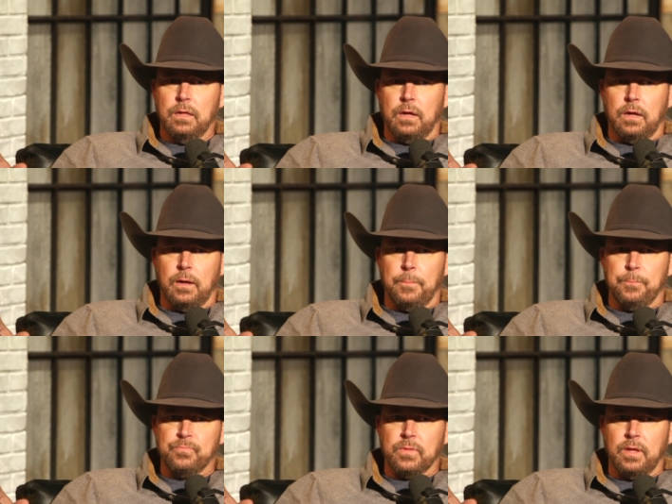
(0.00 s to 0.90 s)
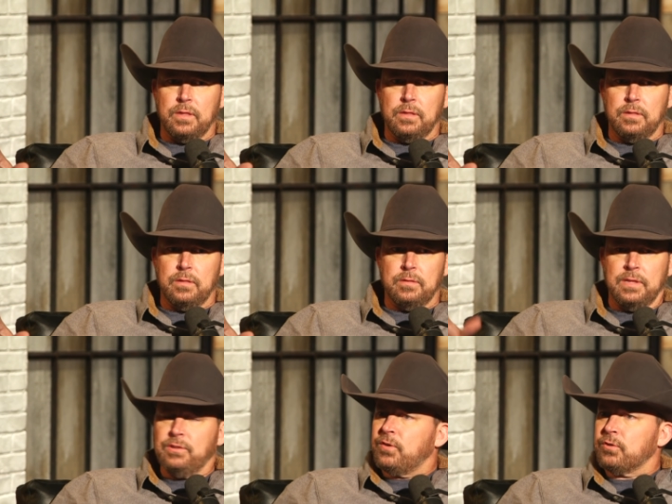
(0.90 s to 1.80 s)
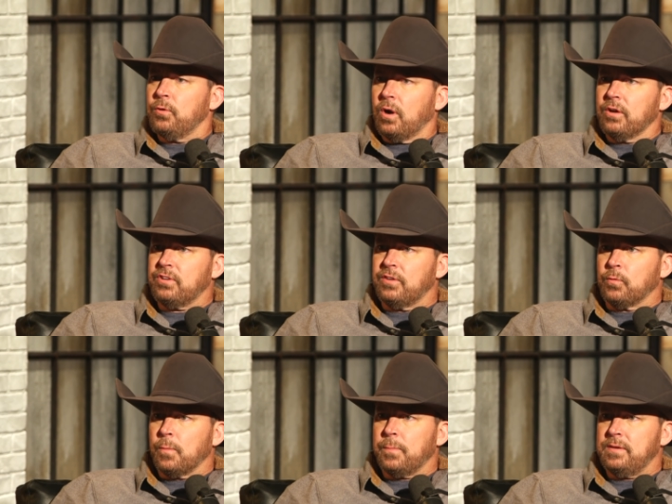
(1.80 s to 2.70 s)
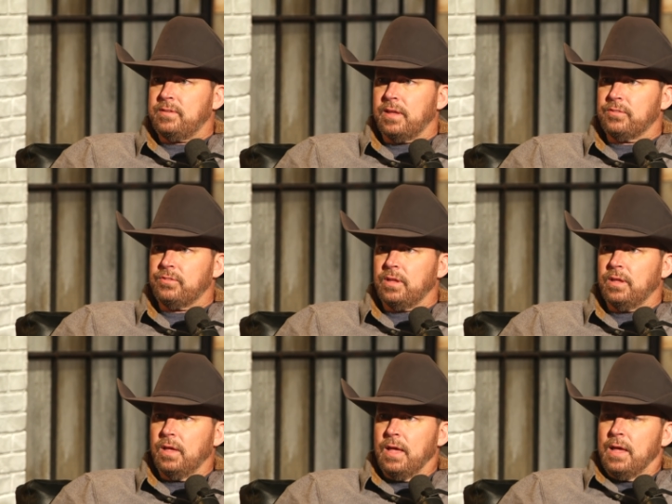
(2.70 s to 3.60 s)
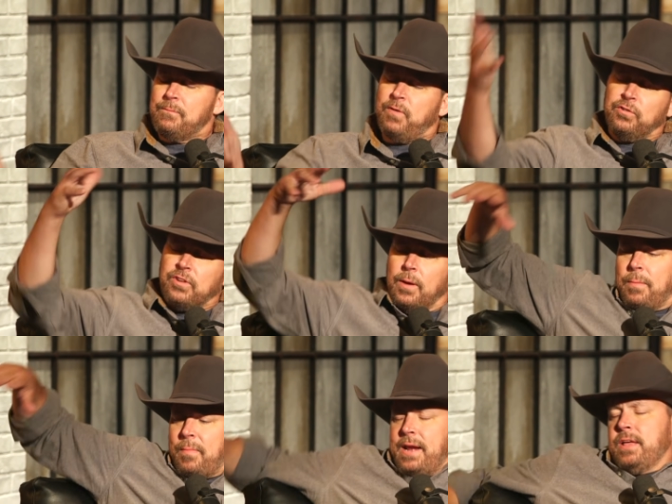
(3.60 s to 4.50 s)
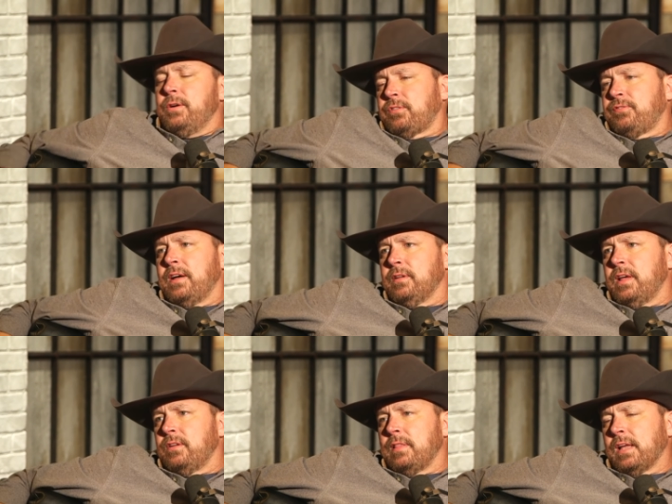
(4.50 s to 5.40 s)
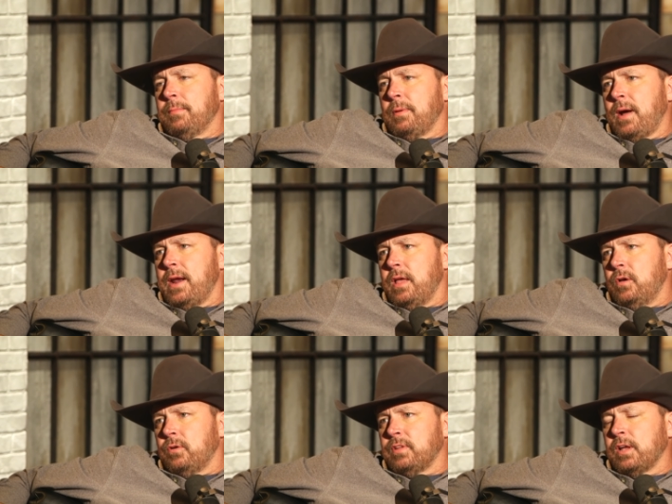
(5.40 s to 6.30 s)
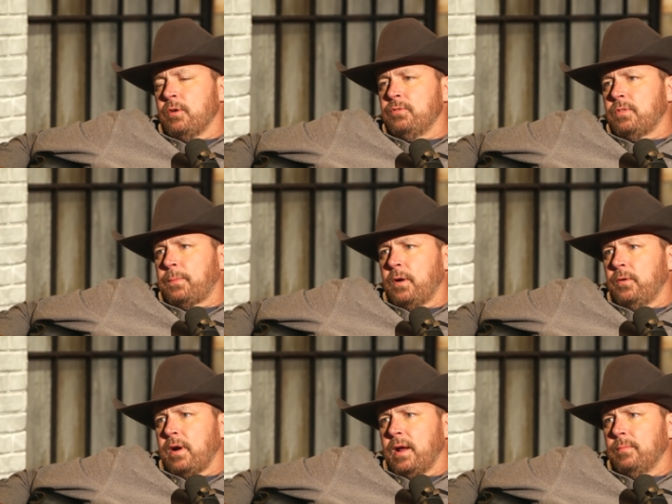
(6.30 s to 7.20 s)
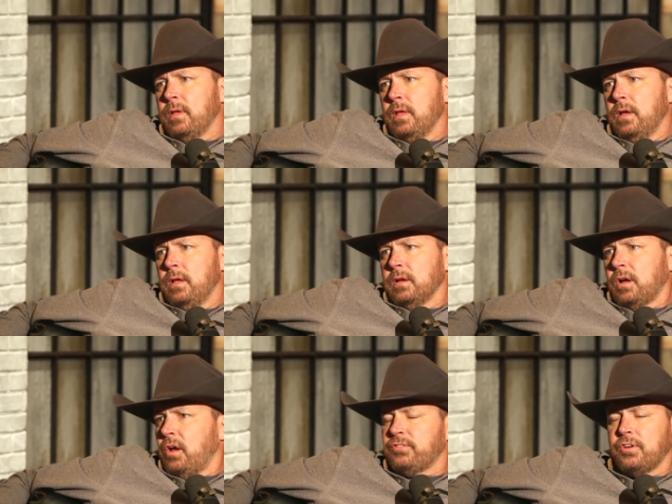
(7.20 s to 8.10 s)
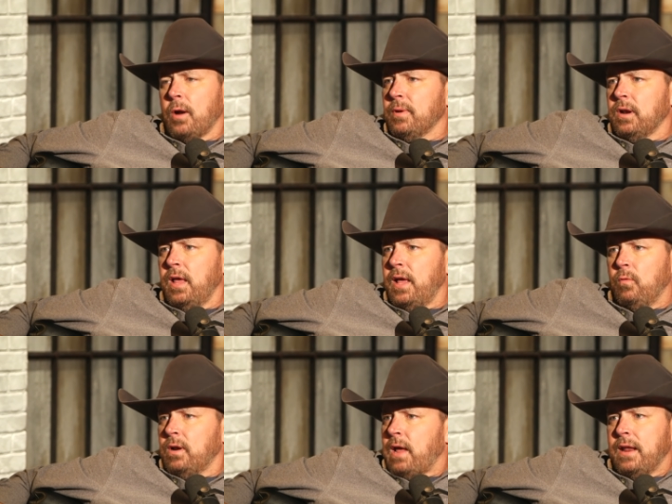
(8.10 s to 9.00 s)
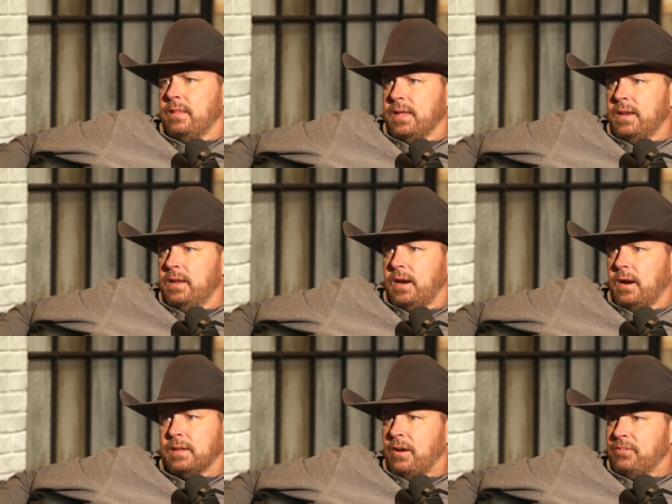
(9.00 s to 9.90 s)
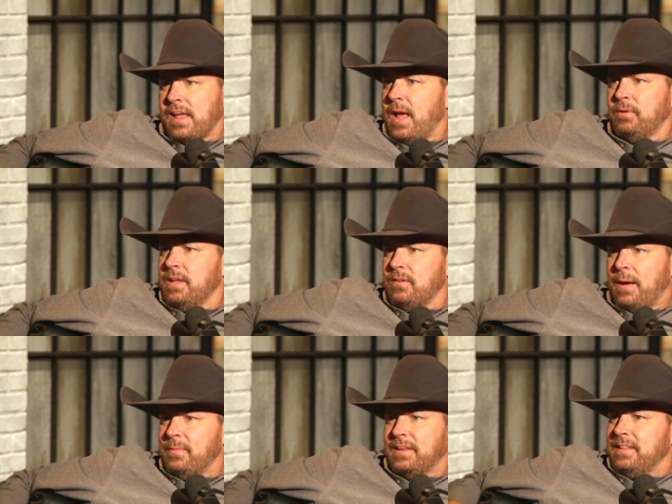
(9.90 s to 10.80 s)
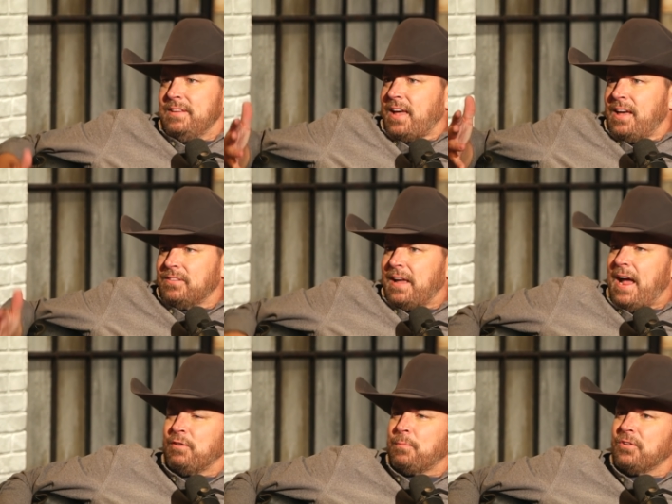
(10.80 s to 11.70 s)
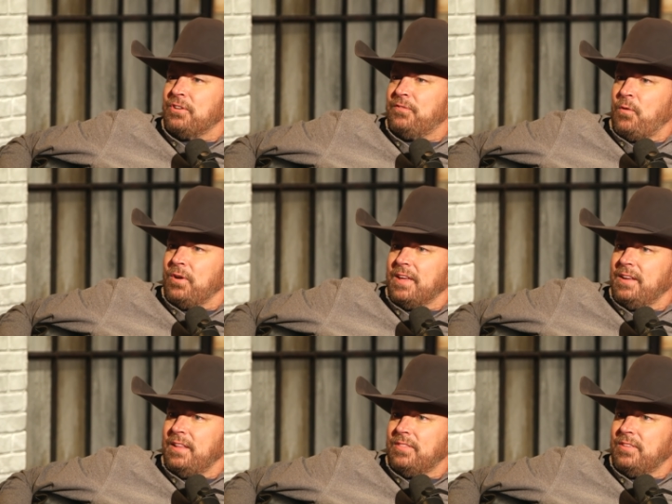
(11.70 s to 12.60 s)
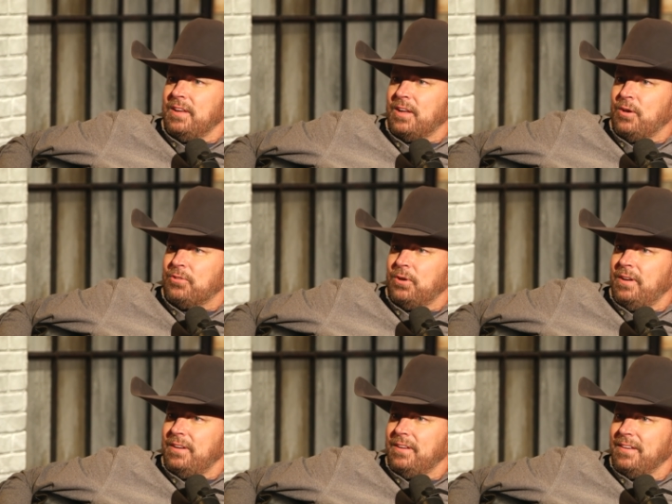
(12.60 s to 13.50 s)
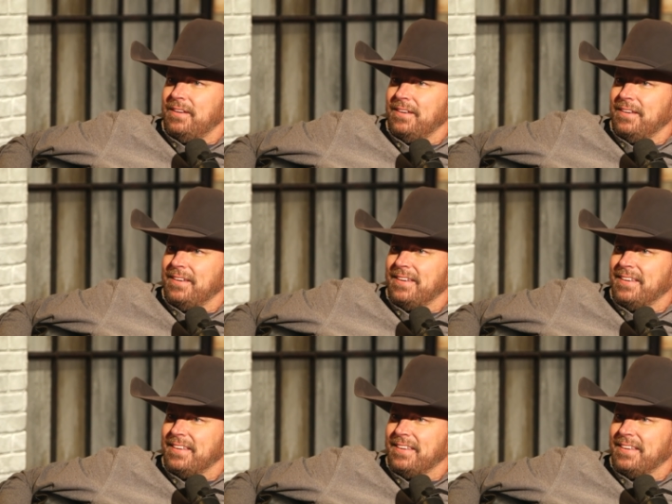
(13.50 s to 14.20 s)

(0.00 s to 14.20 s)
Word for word: um, these folks who are suffering with PTSD. Yeah. Folks come to Mighty Oaks Foundation. They come to Mighty Oaks. They go through the program cost an arm and a leg? What? How do they get in there? Are they able to? I mean, can these guys, average person, afford to get in that thing and go through it? Four